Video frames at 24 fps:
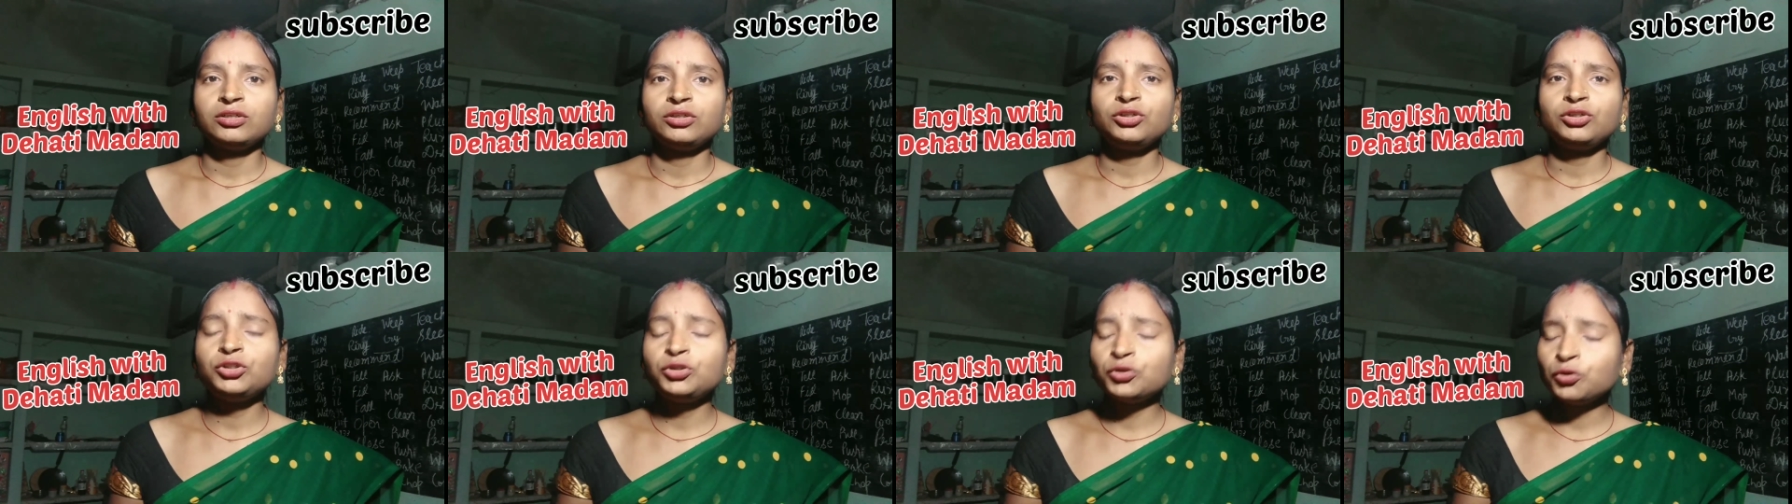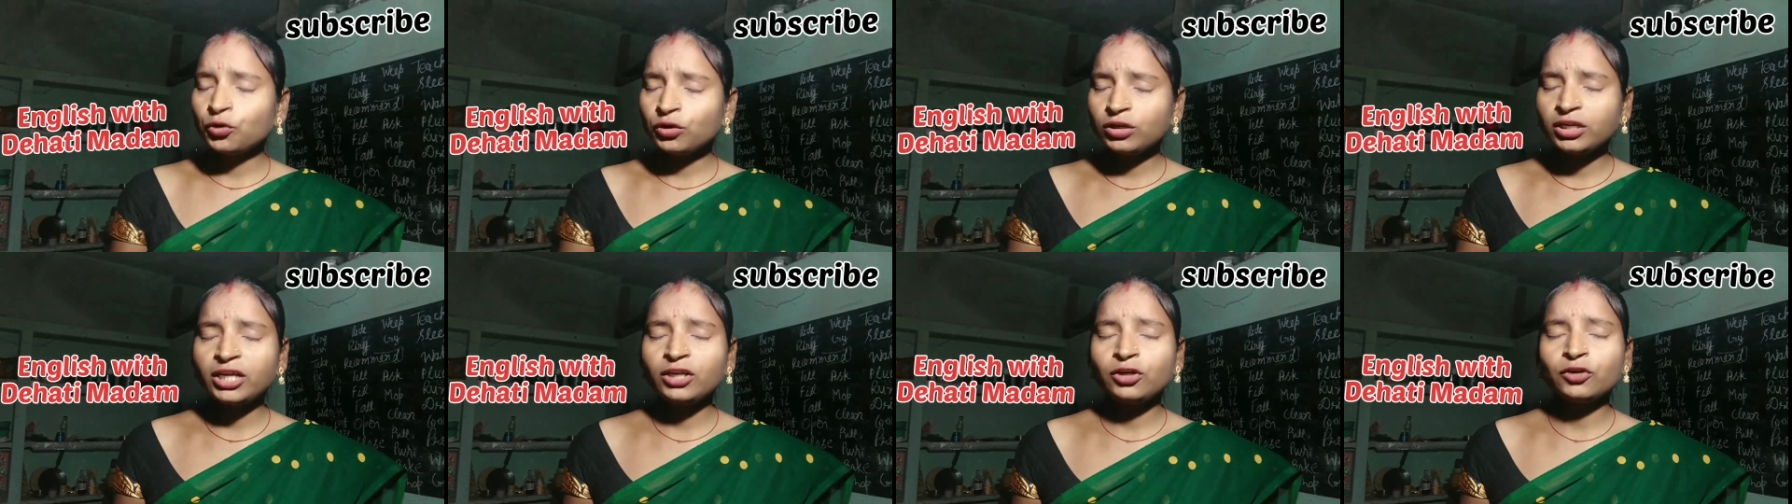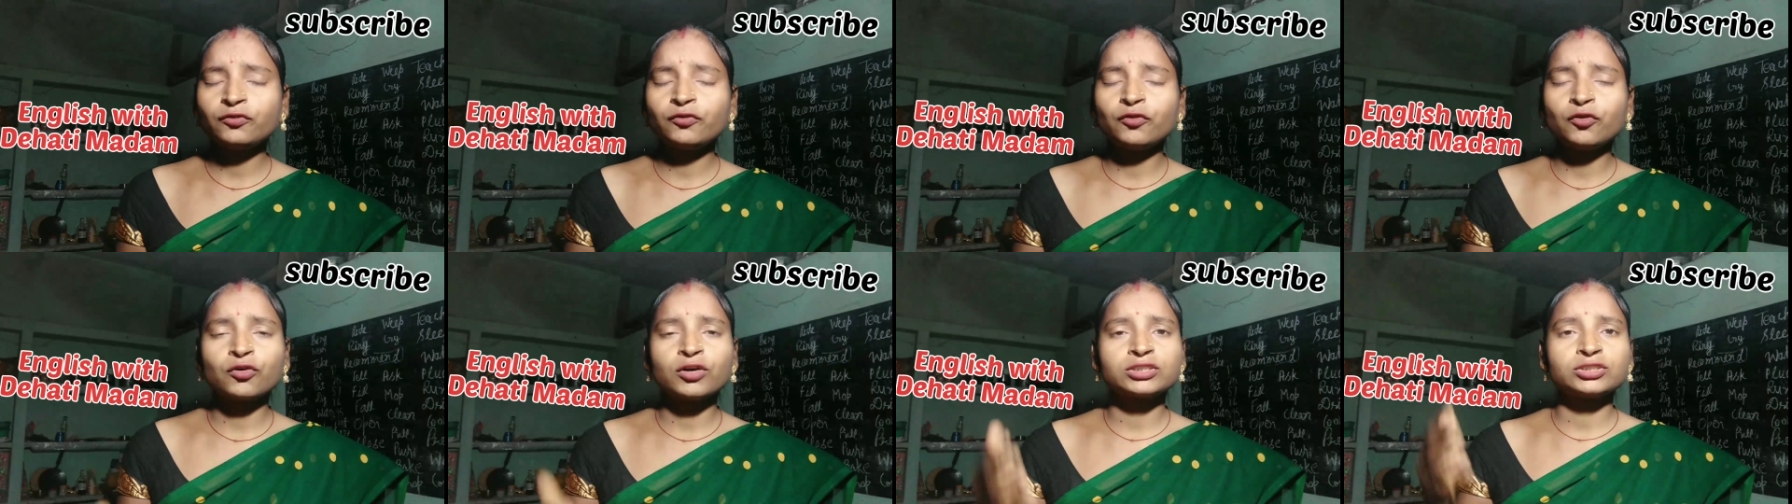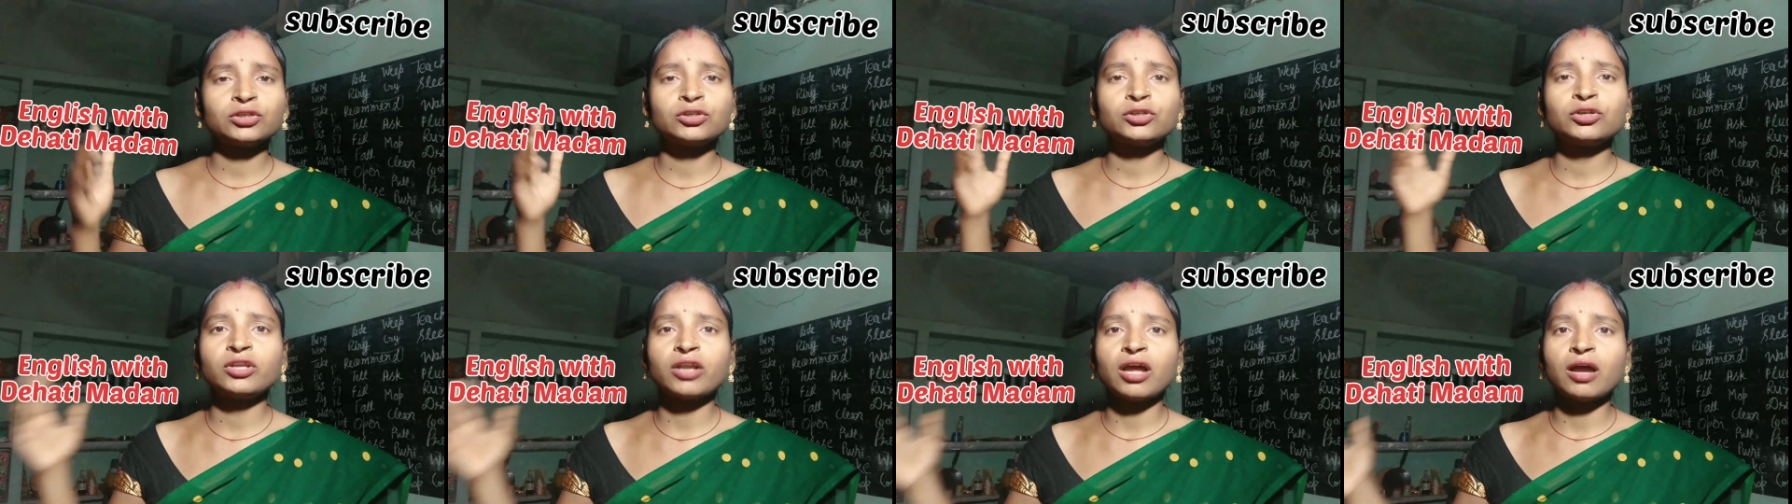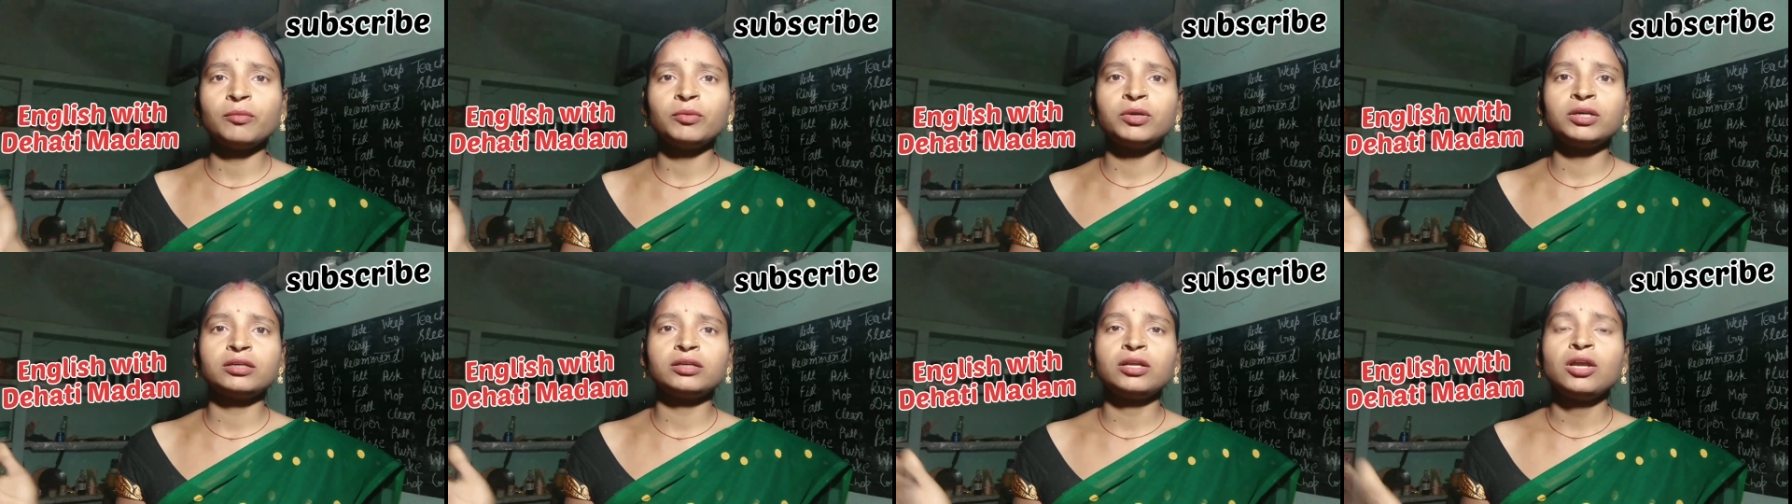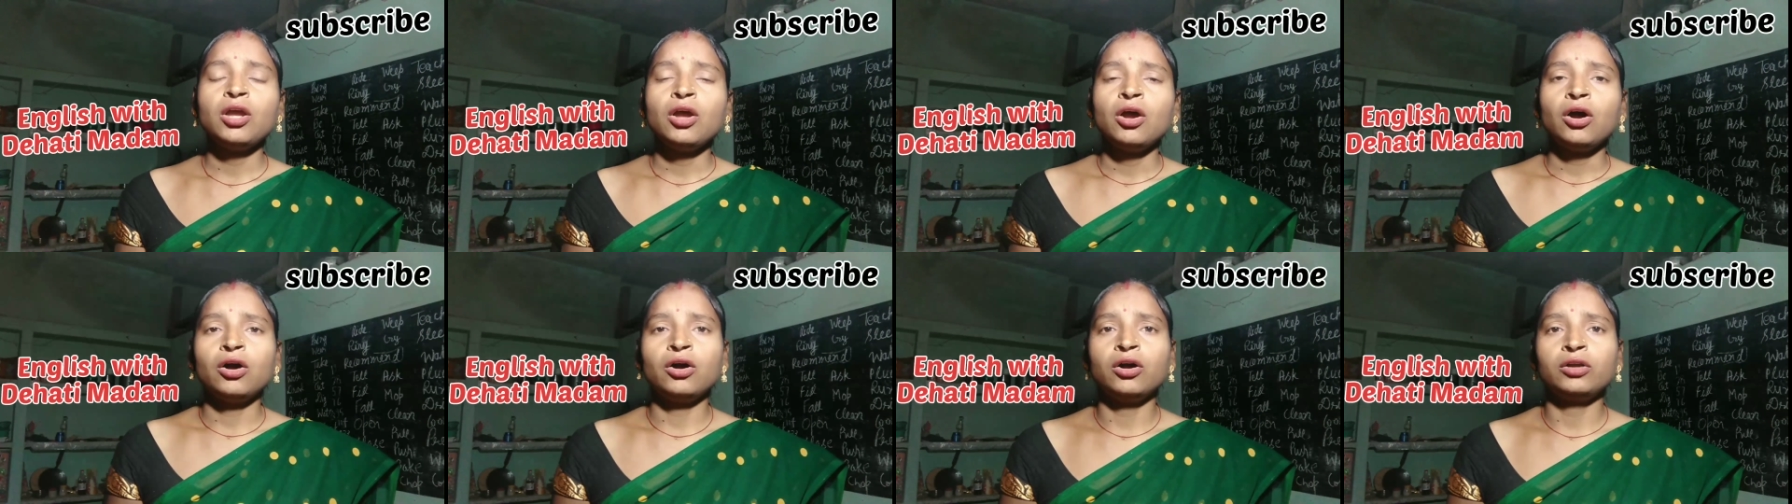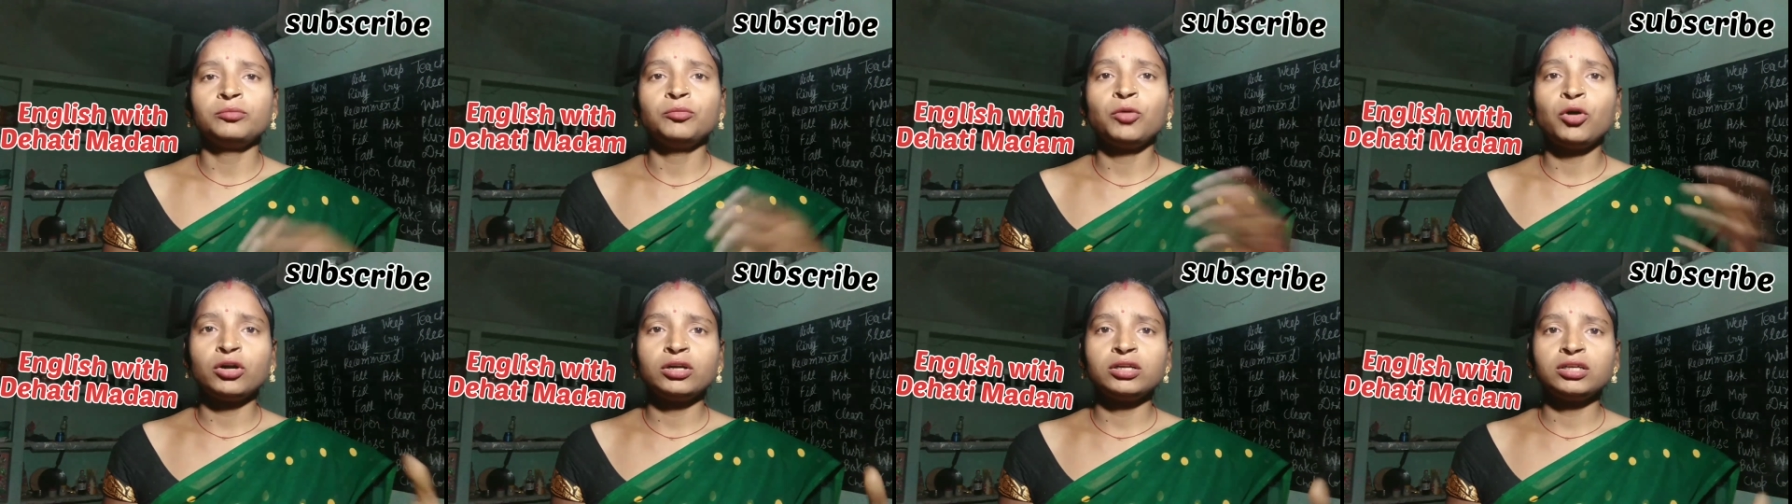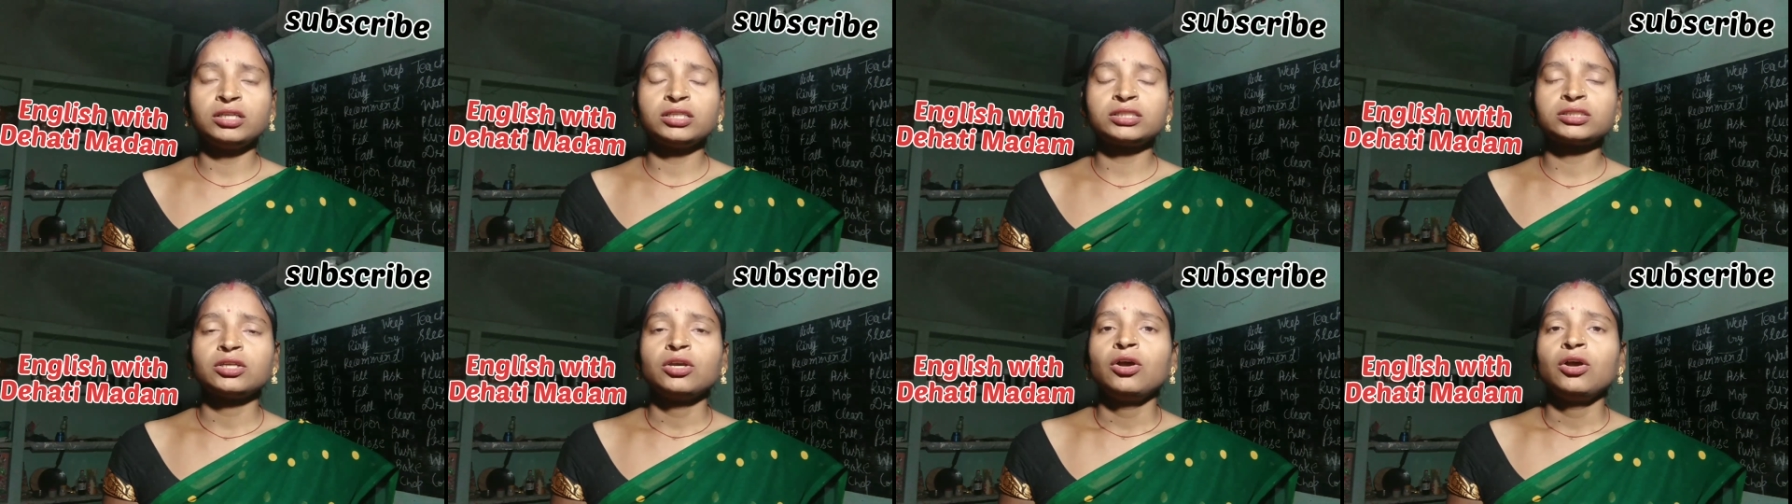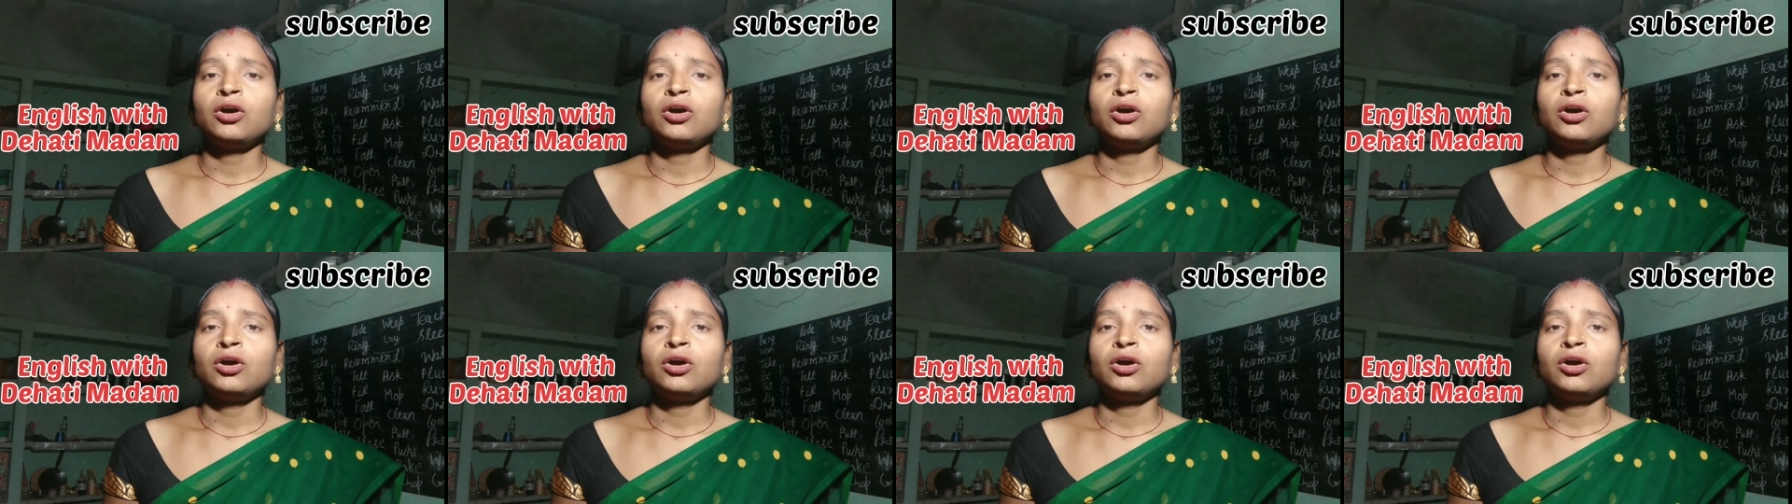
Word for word: You don't need to focus on grammar, on models,